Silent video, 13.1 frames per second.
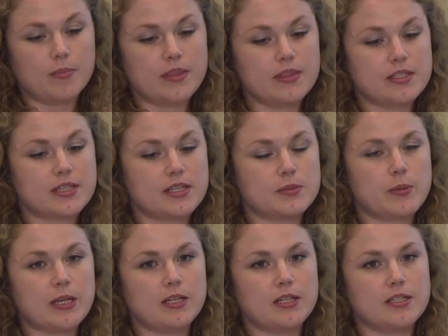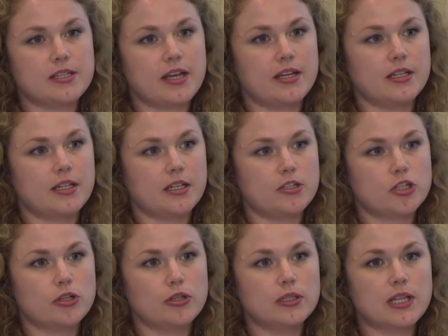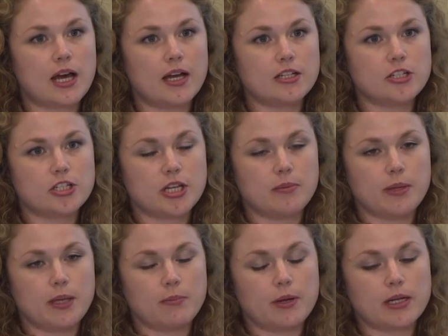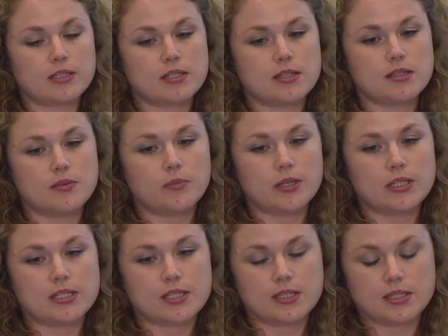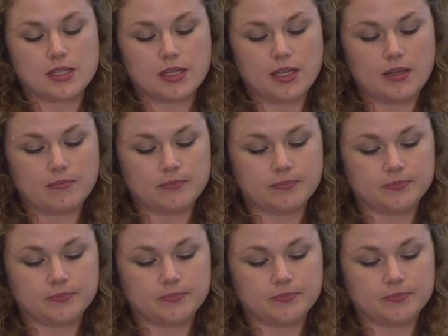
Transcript: This has been initiated in 2 large GP practices in Western Sydney.